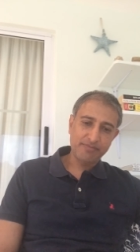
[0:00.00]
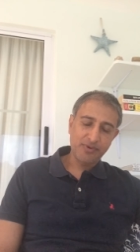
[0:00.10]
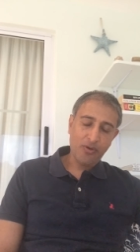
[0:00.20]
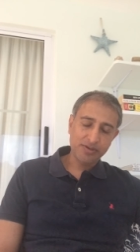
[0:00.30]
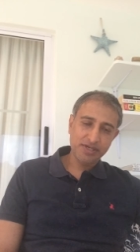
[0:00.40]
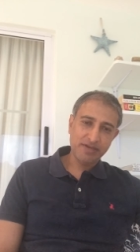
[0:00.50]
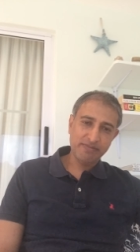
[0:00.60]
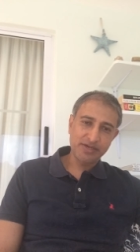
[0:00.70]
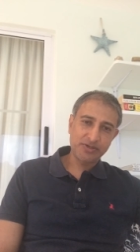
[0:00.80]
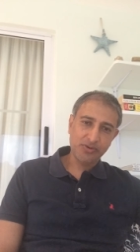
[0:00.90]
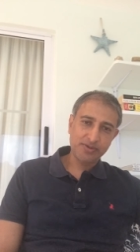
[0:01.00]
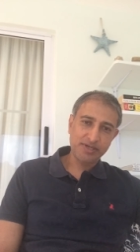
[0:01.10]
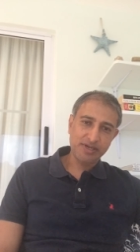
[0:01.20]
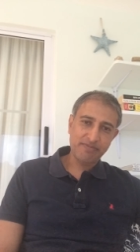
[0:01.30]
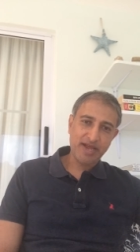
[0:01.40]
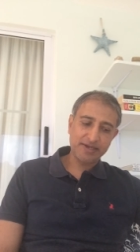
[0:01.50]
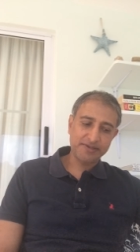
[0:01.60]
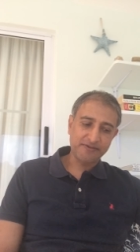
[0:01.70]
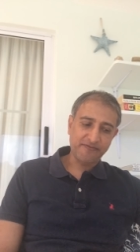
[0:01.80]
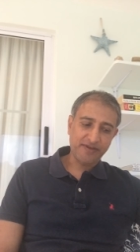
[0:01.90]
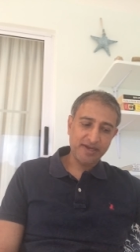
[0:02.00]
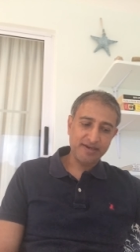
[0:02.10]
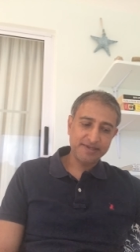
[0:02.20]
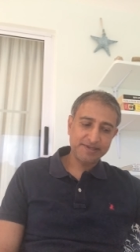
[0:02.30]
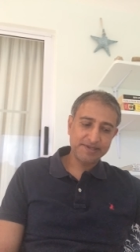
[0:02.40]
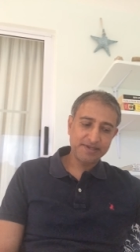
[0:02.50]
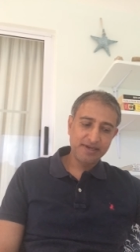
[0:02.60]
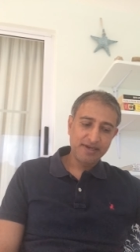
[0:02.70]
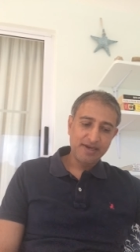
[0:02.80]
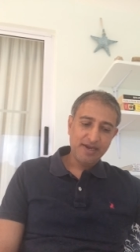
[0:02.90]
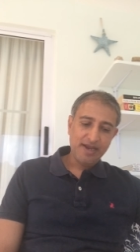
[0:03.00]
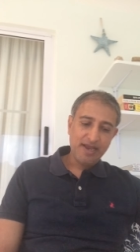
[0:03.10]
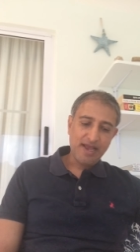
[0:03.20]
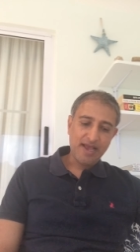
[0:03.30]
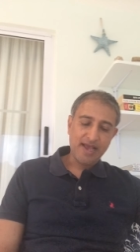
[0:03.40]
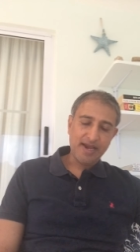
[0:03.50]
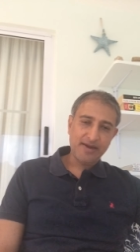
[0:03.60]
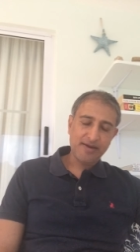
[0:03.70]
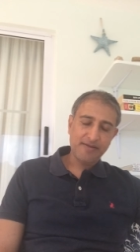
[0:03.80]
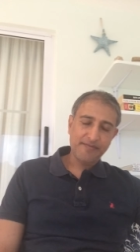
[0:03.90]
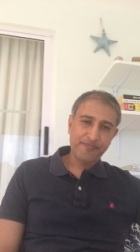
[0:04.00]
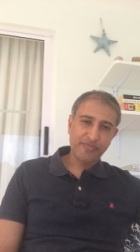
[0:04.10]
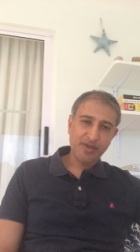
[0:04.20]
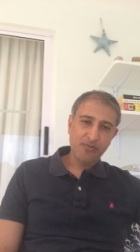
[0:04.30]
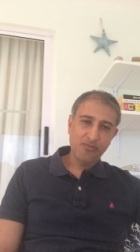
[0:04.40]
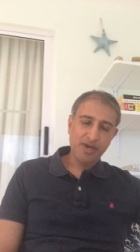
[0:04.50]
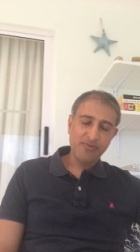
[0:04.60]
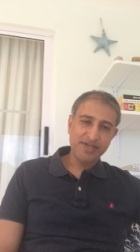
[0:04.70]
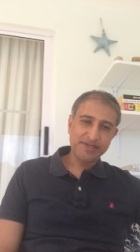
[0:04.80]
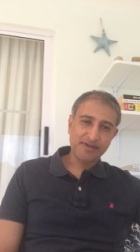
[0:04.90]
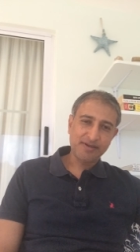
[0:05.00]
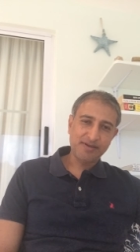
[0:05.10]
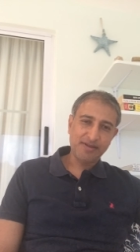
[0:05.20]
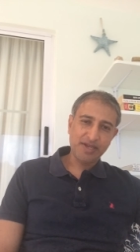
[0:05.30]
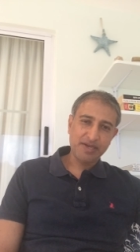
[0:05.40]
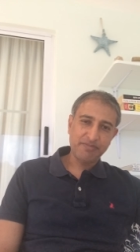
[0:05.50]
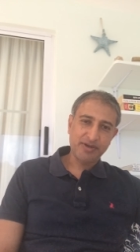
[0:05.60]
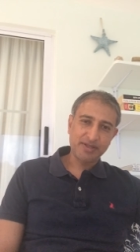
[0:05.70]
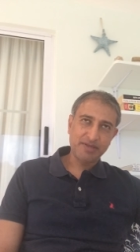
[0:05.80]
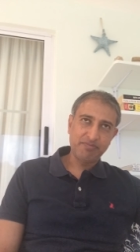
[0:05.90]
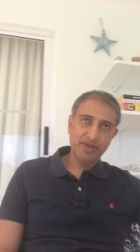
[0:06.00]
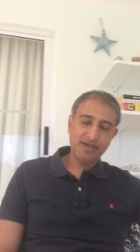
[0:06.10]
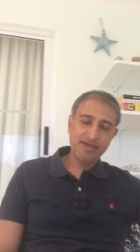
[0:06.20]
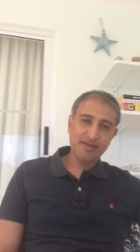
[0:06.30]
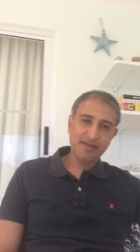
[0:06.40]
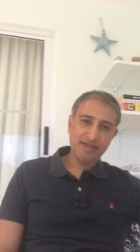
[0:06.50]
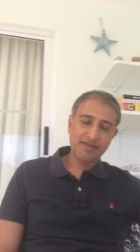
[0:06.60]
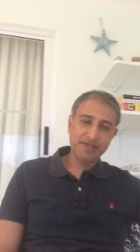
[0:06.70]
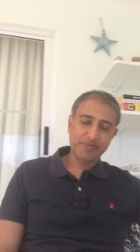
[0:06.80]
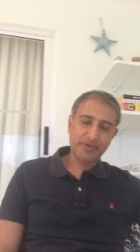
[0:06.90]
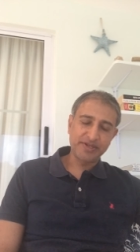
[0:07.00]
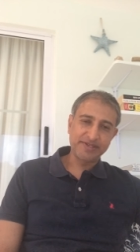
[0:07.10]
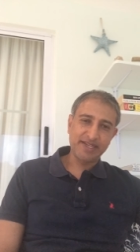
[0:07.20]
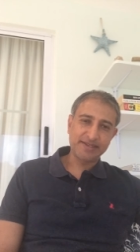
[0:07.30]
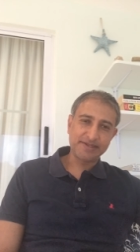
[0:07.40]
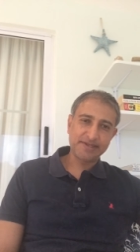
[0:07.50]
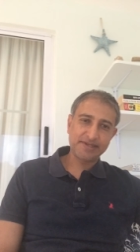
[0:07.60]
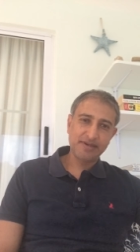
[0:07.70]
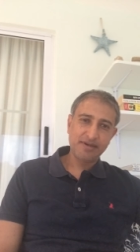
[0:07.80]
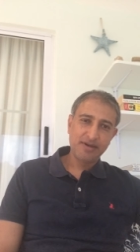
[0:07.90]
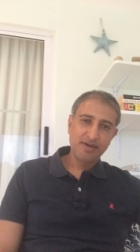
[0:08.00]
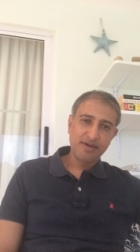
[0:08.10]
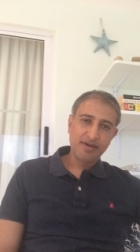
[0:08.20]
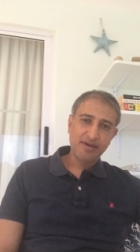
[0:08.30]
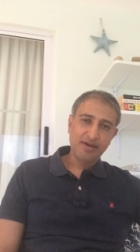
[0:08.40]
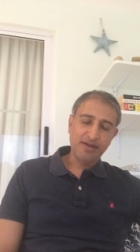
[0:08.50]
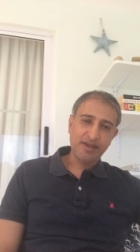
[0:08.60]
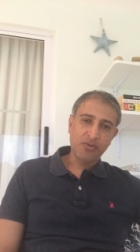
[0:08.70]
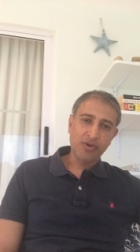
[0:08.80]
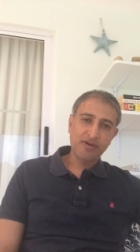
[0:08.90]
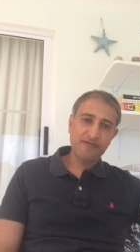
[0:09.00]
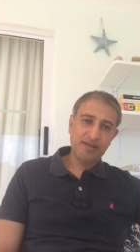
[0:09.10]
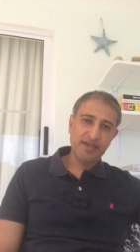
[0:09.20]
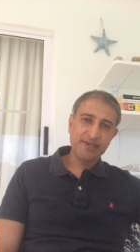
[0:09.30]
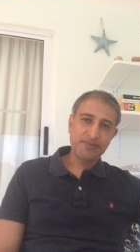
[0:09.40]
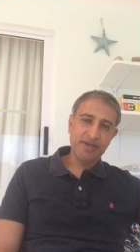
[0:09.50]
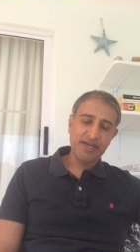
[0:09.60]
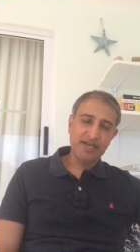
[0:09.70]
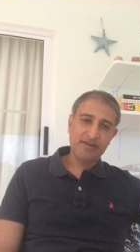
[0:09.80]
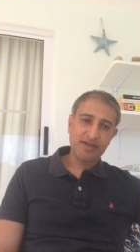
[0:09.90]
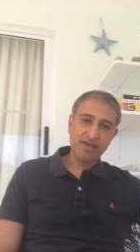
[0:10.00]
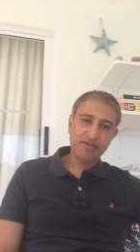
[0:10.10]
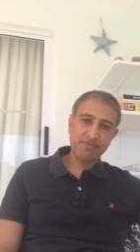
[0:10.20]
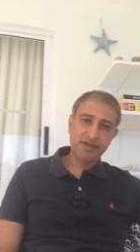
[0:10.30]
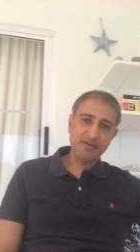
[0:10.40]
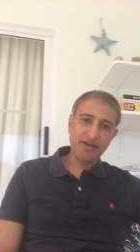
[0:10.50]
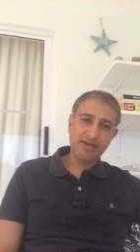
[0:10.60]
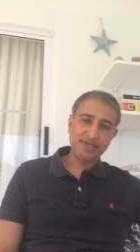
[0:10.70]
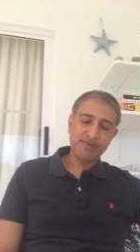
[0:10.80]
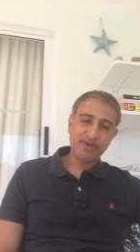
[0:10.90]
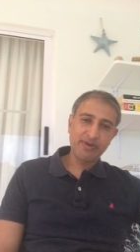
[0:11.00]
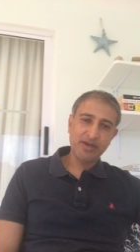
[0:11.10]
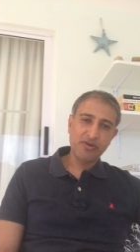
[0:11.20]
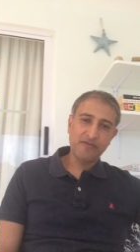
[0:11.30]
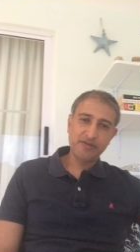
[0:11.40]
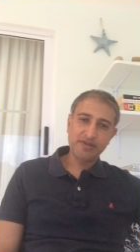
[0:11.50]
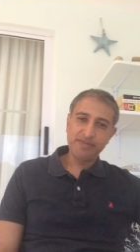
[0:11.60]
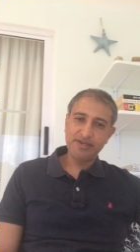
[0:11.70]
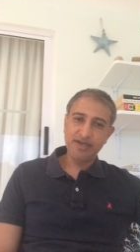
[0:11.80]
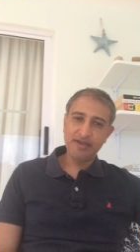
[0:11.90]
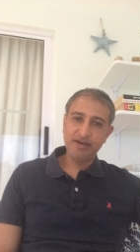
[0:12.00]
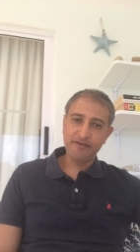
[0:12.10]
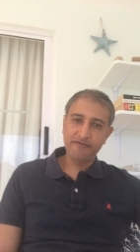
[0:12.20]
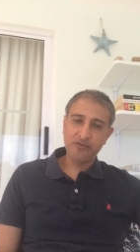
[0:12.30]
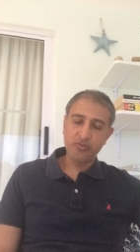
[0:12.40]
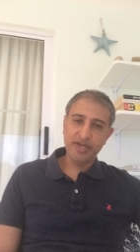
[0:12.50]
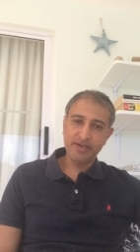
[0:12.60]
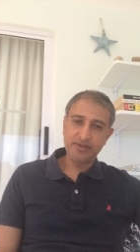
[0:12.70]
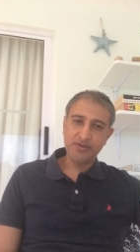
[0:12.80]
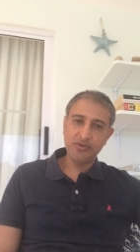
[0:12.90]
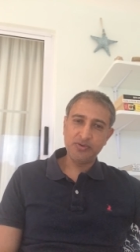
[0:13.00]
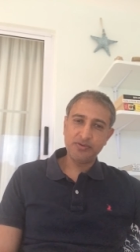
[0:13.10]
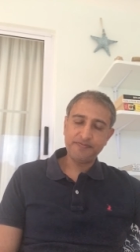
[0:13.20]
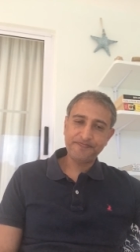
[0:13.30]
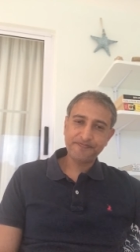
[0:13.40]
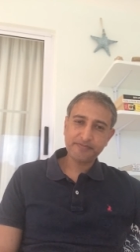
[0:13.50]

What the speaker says: long-term and short-term acts of violence, and when we start to think about the burden that this presents, I think one of the things we need to think about as we're going over the material for week two